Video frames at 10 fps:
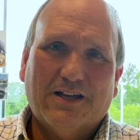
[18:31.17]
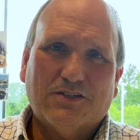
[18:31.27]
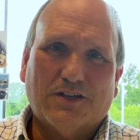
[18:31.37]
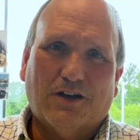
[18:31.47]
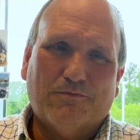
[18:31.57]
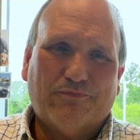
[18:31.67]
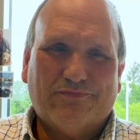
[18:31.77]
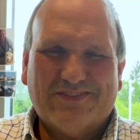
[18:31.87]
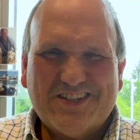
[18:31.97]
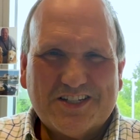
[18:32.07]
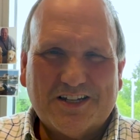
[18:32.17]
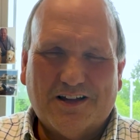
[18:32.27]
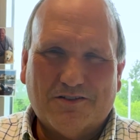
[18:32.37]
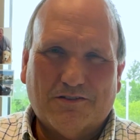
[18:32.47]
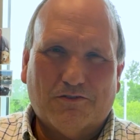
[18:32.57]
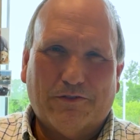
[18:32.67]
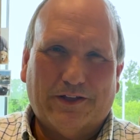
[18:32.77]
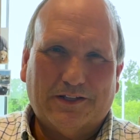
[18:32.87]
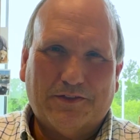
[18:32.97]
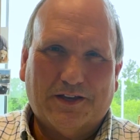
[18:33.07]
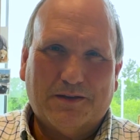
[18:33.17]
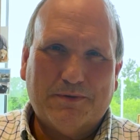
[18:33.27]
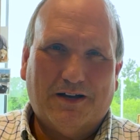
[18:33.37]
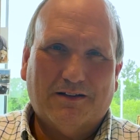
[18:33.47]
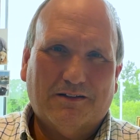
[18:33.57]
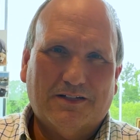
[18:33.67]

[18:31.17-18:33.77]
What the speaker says: So just another little thing to think about.